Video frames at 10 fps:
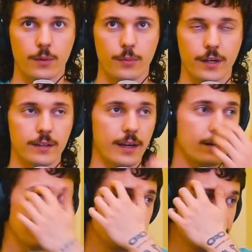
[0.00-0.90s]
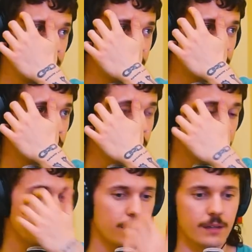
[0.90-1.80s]
bring it down, you know, too
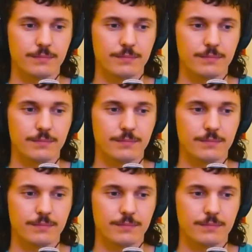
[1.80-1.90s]
much, but